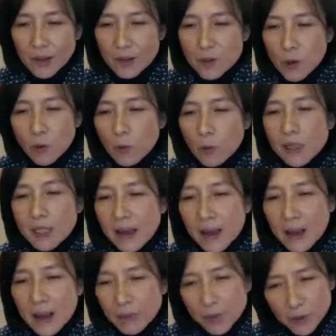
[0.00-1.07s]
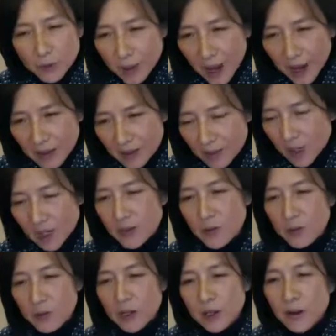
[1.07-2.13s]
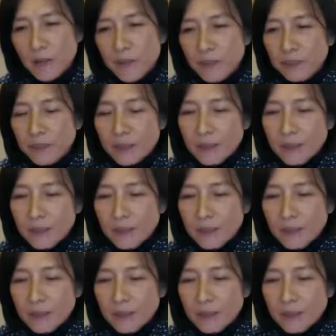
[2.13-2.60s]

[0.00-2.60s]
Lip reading: So we wouldn't have to buy the material.